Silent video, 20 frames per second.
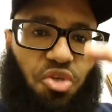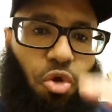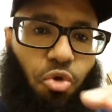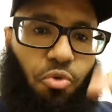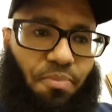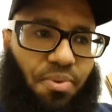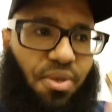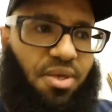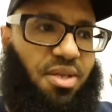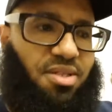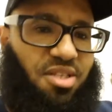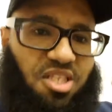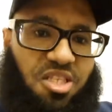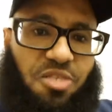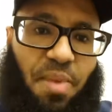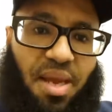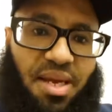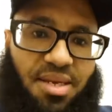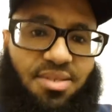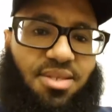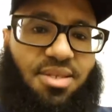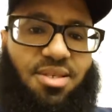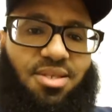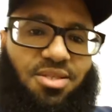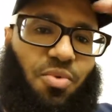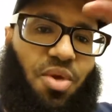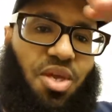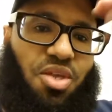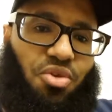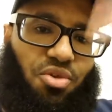soap
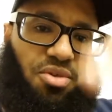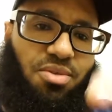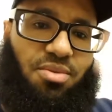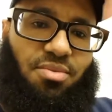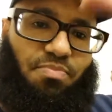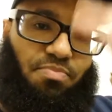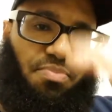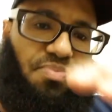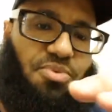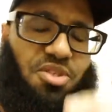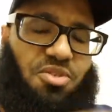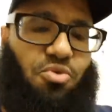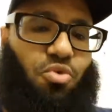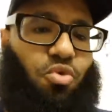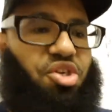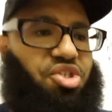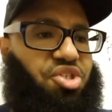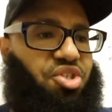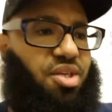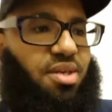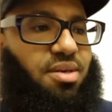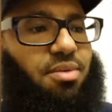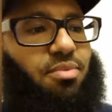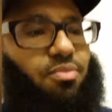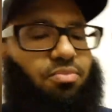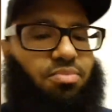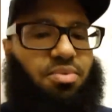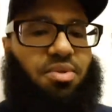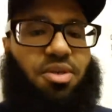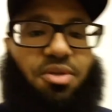dispensers where you can squash it
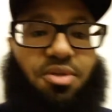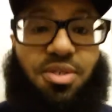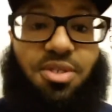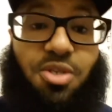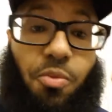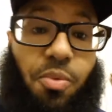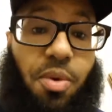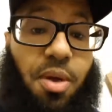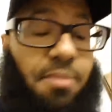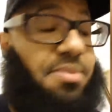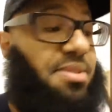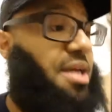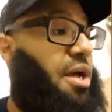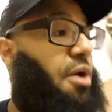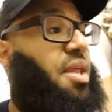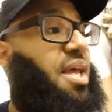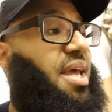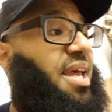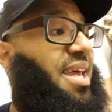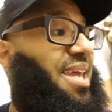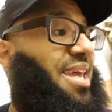and, you know, soap comes out.